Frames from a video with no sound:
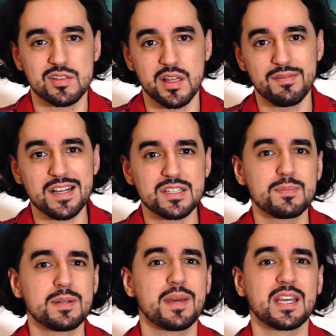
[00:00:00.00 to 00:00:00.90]
So they've actually
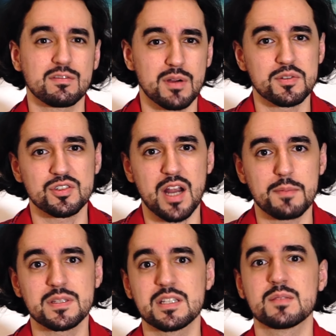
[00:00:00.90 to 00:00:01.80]
been making rubber
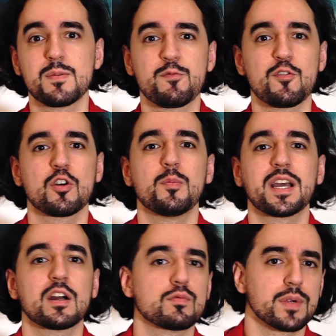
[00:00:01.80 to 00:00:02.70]
straps since before
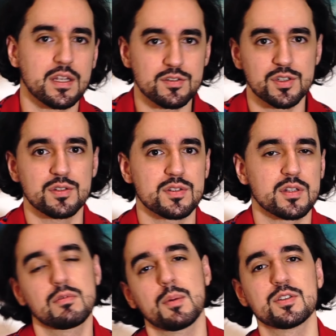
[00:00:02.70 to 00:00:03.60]
Omega reintroduced
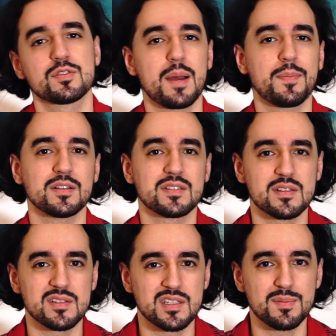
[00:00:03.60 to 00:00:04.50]
the rubber strap onto
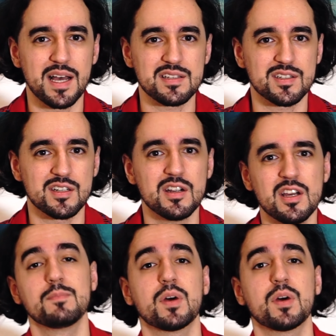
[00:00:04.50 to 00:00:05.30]
the Seamaster.